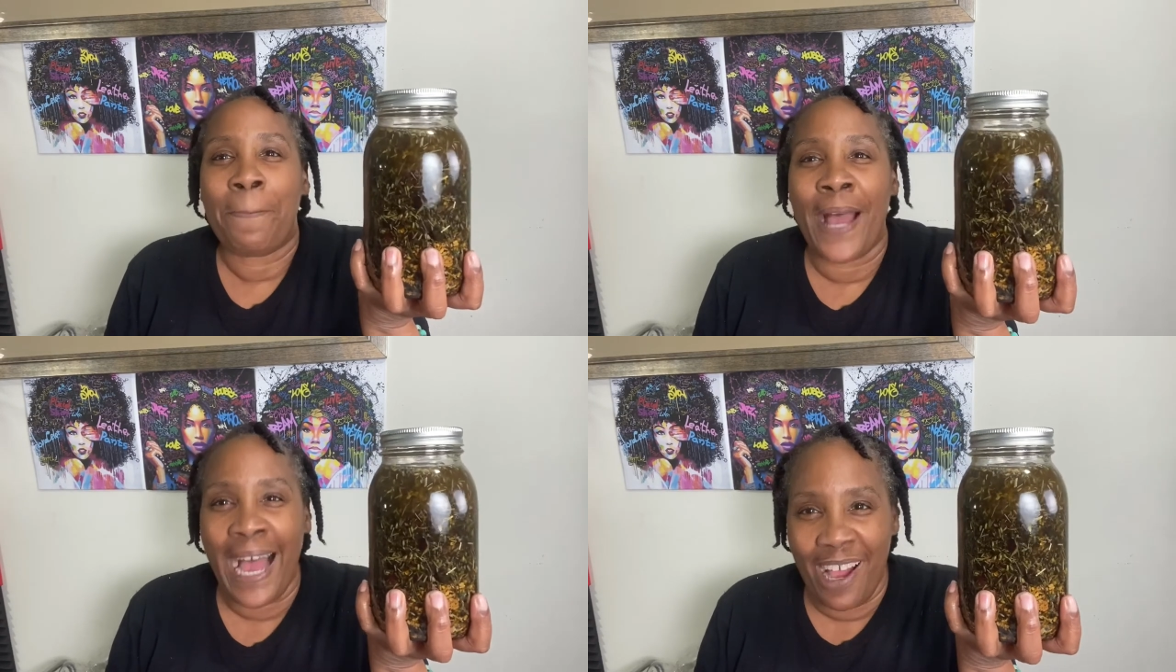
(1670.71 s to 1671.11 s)

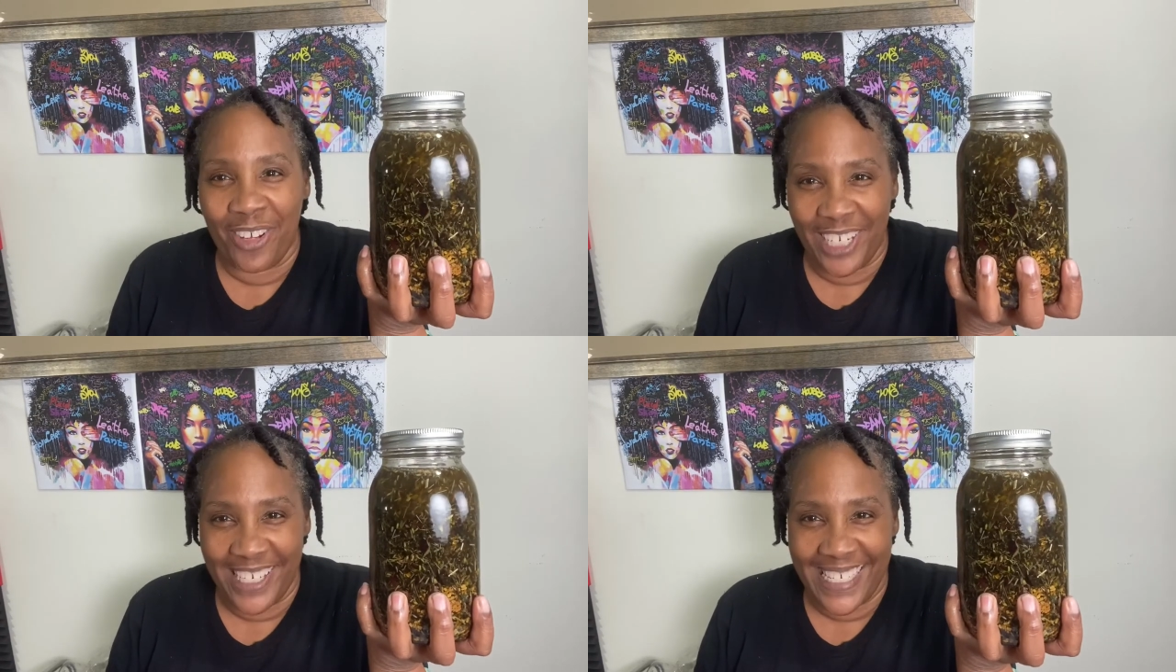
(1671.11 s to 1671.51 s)

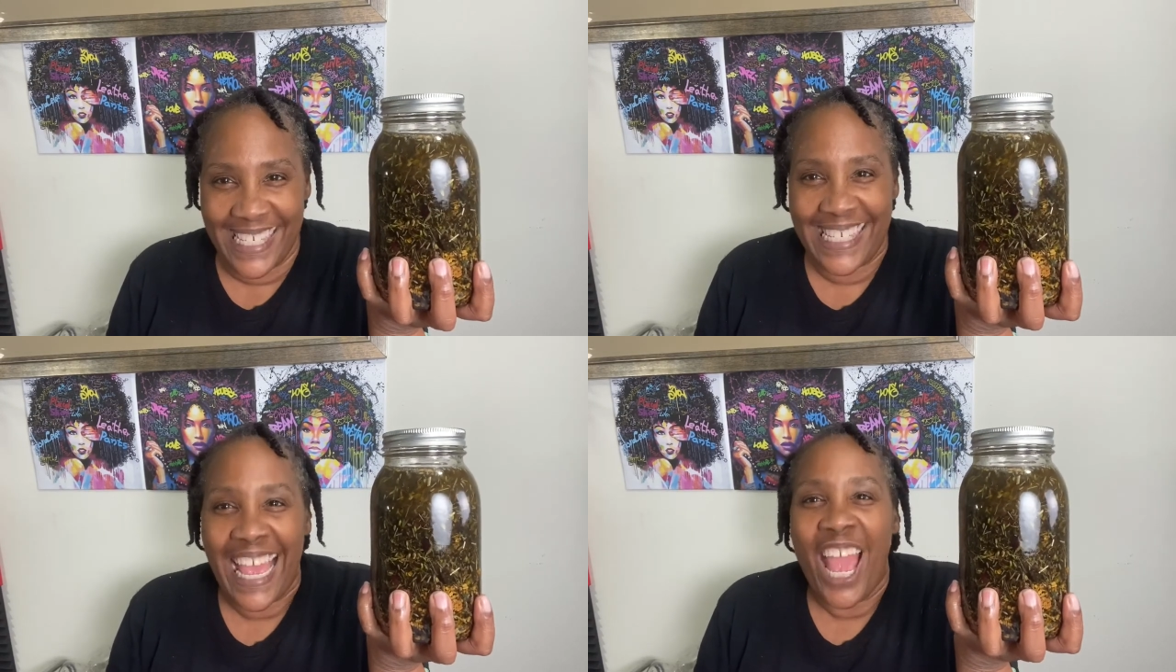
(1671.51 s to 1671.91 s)

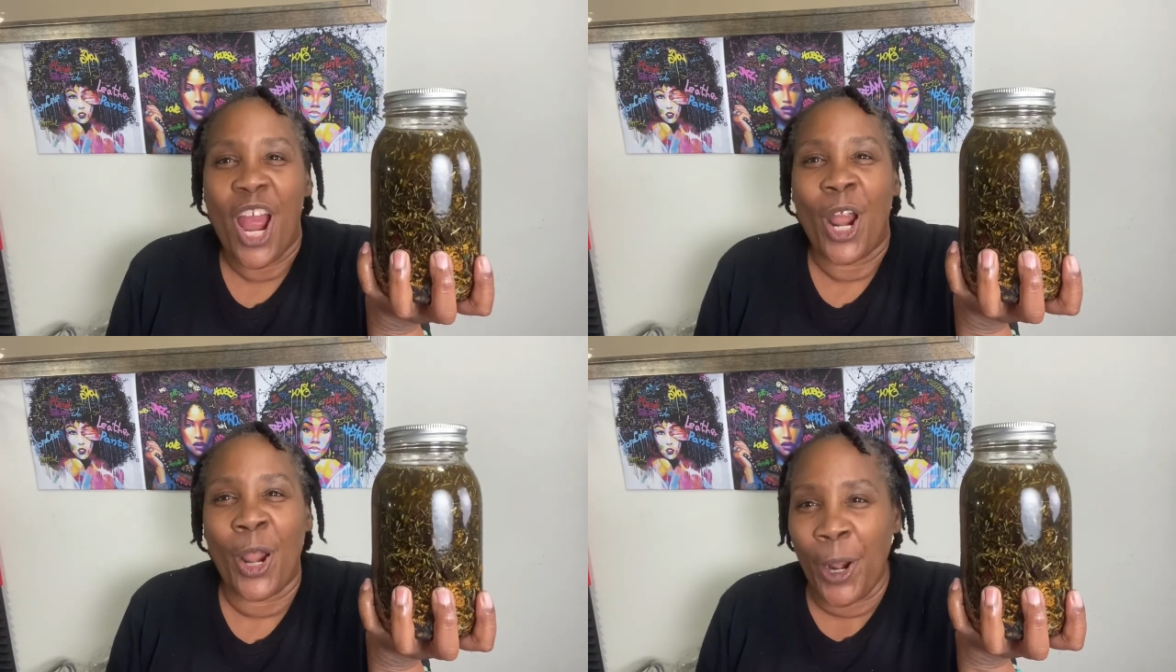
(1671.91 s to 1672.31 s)
powders,
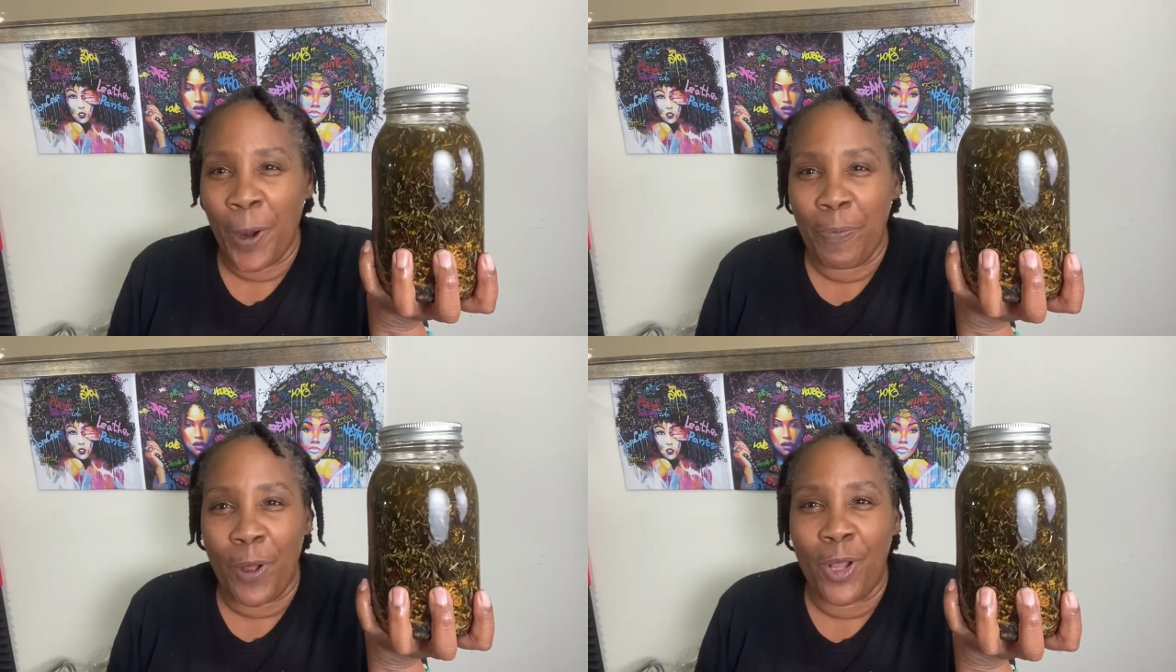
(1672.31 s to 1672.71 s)

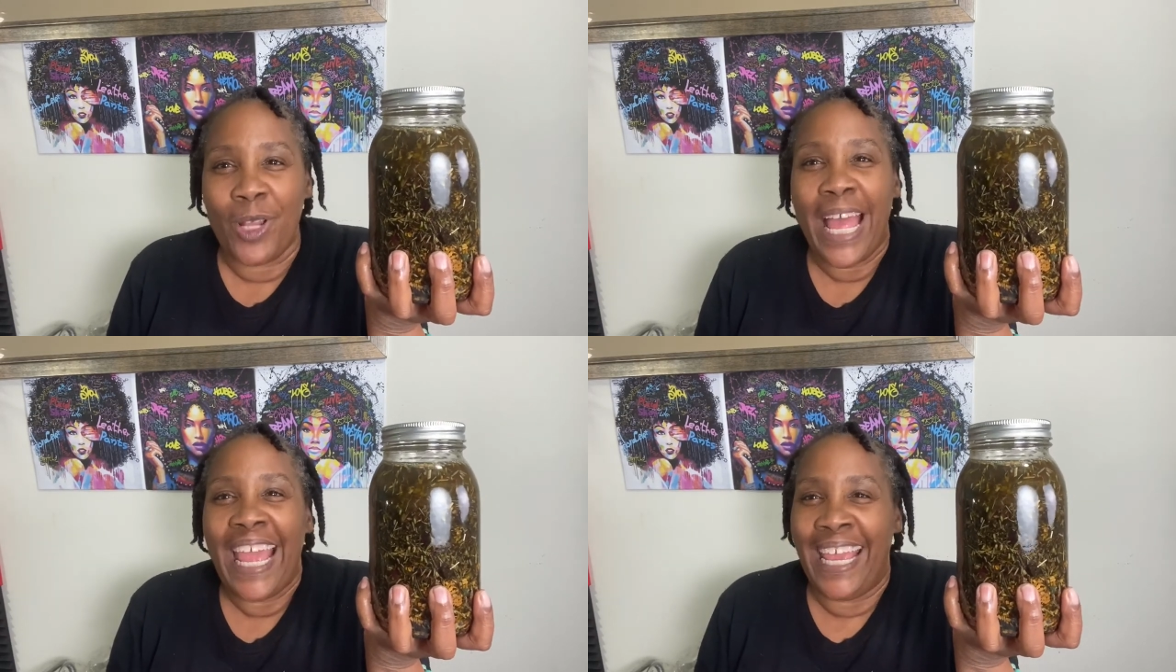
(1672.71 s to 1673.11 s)

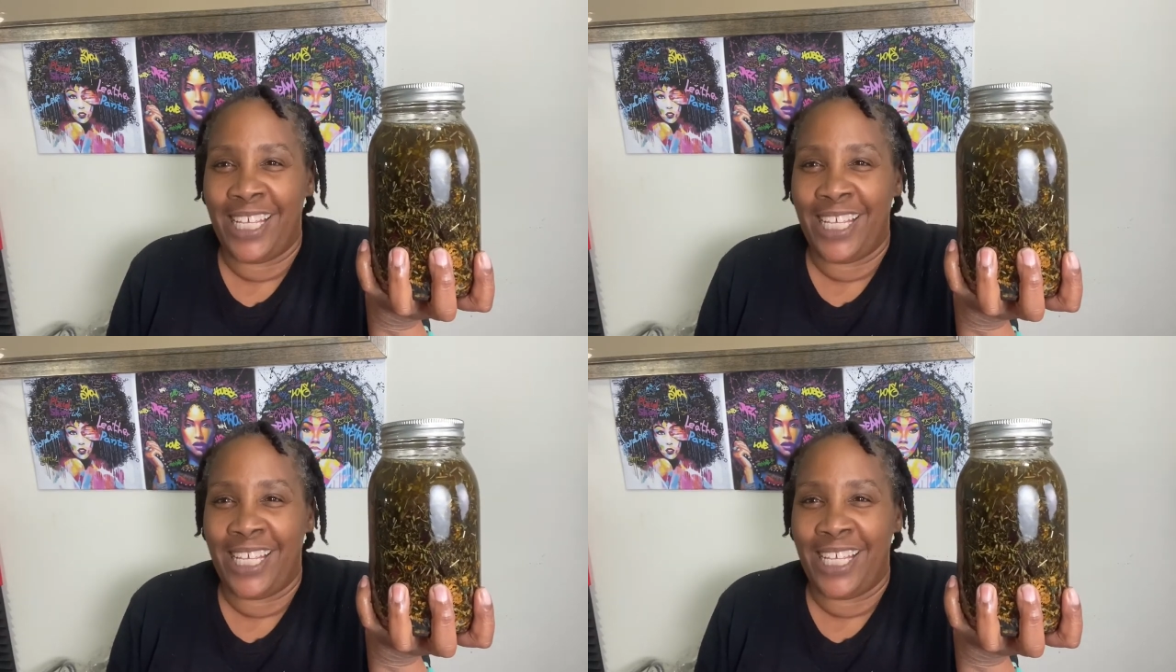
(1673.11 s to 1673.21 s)
herbal